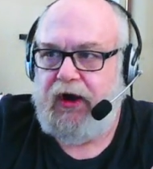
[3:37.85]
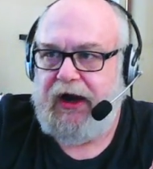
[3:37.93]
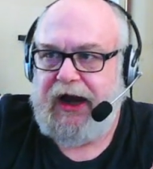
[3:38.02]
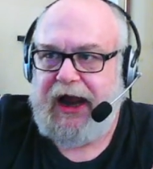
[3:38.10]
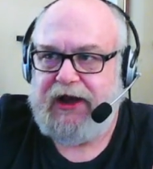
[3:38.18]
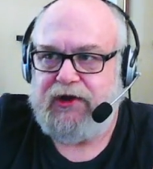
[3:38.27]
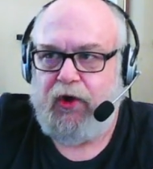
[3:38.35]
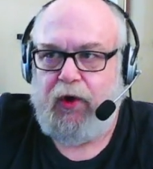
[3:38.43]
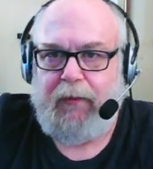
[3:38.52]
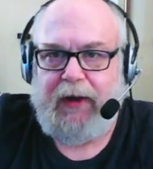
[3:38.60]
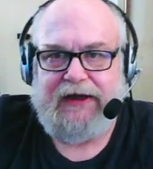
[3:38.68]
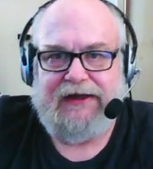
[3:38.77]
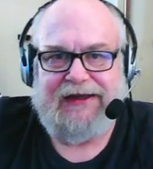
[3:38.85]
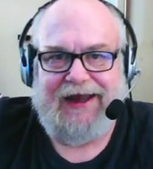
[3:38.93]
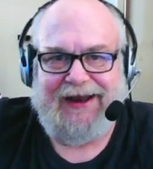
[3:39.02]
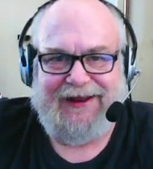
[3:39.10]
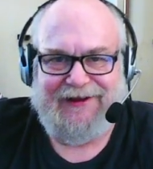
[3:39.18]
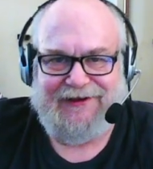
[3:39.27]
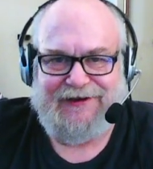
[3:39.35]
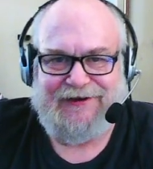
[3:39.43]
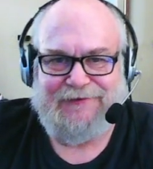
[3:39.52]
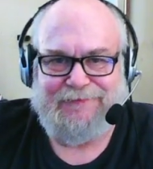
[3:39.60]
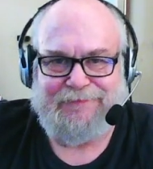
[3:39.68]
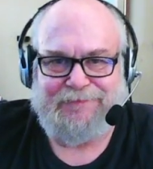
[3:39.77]
It has all my
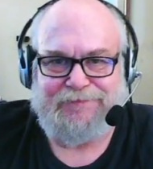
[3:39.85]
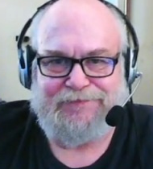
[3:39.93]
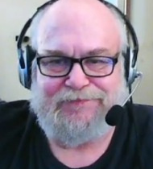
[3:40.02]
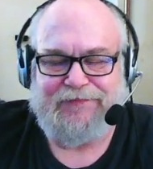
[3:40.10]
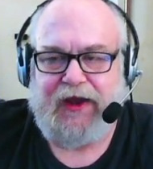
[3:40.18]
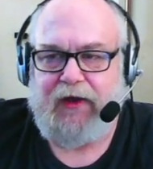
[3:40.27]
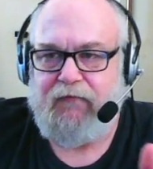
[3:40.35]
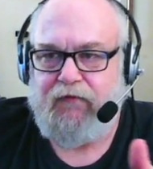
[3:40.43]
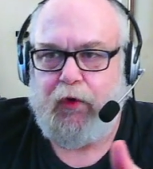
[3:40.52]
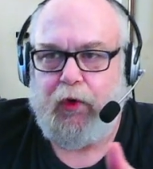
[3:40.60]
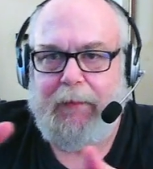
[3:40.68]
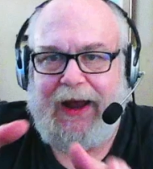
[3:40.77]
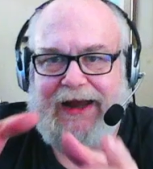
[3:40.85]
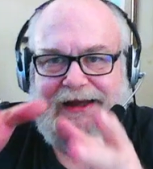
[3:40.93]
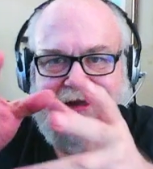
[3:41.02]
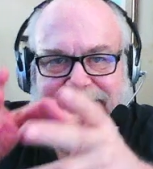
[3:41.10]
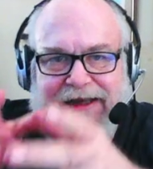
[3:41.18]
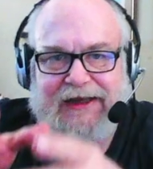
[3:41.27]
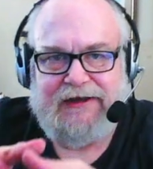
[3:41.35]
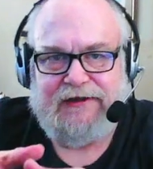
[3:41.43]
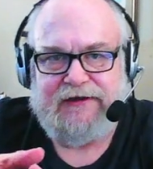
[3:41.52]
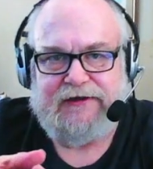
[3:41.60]
settings for my scene,